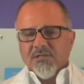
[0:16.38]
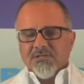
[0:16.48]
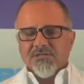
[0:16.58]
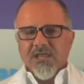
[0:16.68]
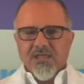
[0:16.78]

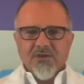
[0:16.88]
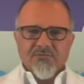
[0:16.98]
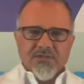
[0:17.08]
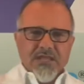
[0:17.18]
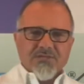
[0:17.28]
Today, over
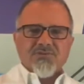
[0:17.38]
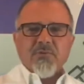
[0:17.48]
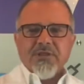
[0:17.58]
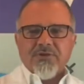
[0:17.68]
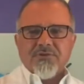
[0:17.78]
the last
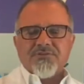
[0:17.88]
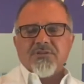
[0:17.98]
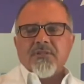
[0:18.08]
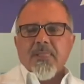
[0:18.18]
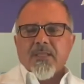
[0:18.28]
20 years,
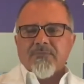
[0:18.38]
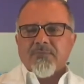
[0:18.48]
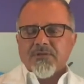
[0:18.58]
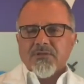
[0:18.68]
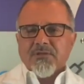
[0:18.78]
I've
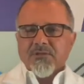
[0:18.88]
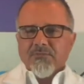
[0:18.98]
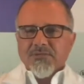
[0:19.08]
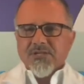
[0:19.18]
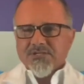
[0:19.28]
been
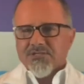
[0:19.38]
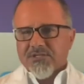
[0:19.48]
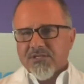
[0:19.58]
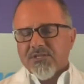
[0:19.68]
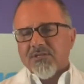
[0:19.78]

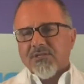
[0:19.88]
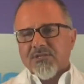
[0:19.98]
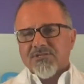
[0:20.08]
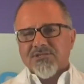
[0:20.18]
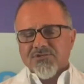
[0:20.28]
intensely
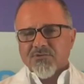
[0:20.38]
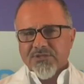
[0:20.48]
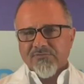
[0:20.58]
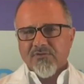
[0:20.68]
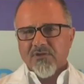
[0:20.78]
and centrally
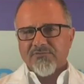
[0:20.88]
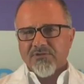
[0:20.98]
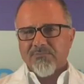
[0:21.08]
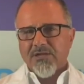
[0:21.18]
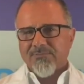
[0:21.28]
involved in
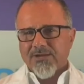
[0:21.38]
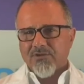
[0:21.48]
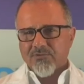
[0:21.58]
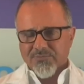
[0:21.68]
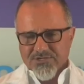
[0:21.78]

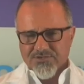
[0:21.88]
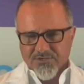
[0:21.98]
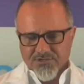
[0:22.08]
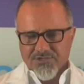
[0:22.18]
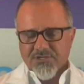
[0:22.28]
biomedical
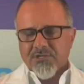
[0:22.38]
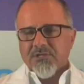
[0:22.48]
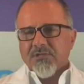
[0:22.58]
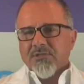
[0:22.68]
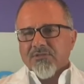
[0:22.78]
research
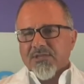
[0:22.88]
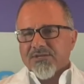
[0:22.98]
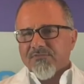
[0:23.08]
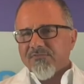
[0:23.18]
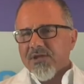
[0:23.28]
that
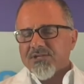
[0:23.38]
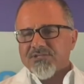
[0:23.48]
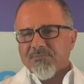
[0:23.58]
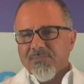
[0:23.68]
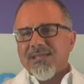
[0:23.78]
defines
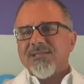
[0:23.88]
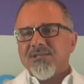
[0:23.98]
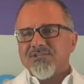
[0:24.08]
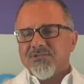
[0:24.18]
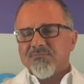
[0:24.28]
the
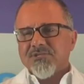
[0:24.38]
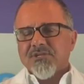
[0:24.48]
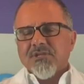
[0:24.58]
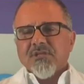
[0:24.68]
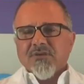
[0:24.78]
mechanisms
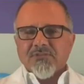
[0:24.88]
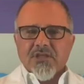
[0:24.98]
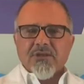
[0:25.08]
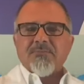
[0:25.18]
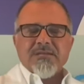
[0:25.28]
of a
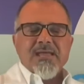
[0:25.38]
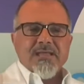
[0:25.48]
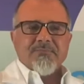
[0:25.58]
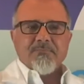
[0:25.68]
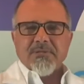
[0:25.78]
lot of
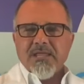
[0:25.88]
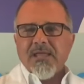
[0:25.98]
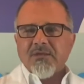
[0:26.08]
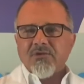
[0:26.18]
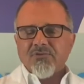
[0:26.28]

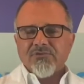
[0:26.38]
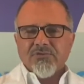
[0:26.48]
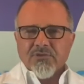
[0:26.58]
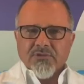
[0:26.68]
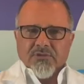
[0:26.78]
botanicals
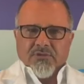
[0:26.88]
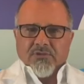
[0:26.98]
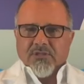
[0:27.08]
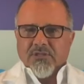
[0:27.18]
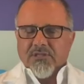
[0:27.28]

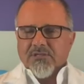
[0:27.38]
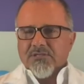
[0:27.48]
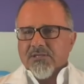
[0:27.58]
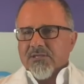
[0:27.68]
and